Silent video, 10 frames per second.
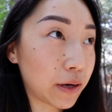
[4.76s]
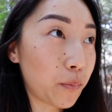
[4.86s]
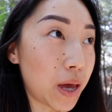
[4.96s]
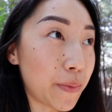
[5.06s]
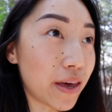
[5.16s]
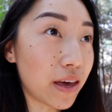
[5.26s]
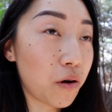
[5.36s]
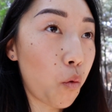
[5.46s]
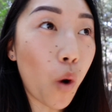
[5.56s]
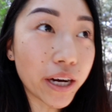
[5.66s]
take maybe
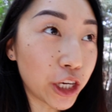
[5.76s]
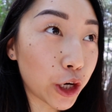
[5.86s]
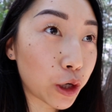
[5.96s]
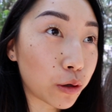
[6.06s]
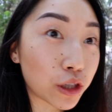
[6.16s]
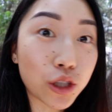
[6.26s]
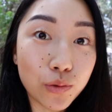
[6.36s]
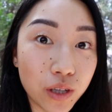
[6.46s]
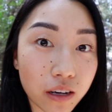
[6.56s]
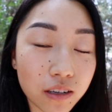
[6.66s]
one year or
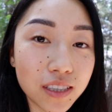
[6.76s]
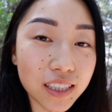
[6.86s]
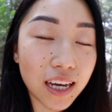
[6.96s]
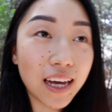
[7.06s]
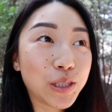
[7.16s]
two years